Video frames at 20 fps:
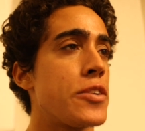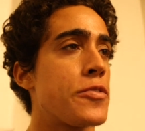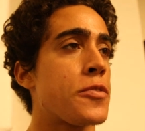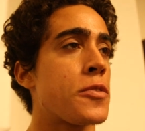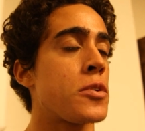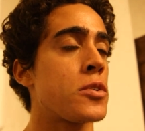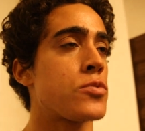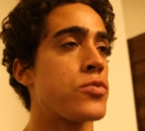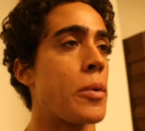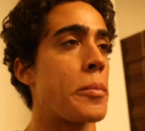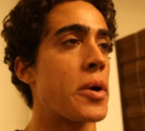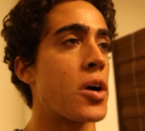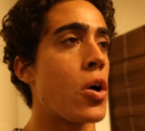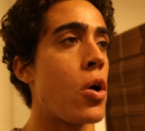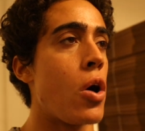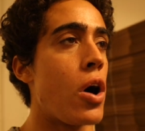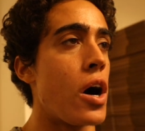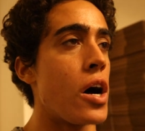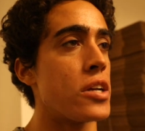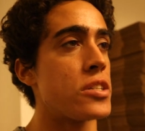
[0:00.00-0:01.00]
difficult from a
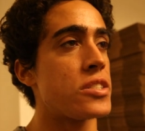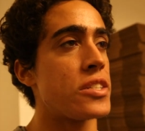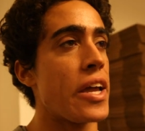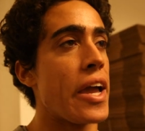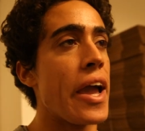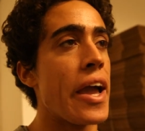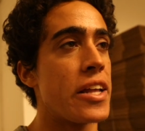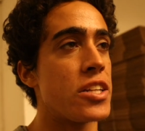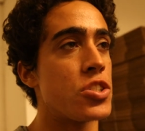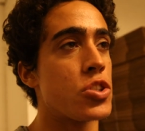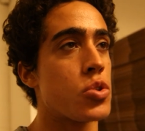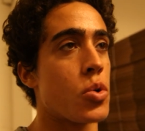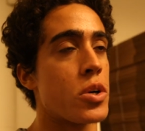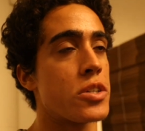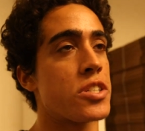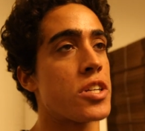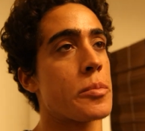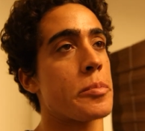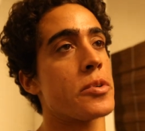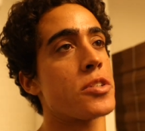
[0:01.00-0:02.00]
cost and
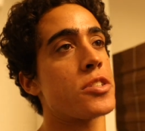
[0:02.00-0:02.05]
sourcing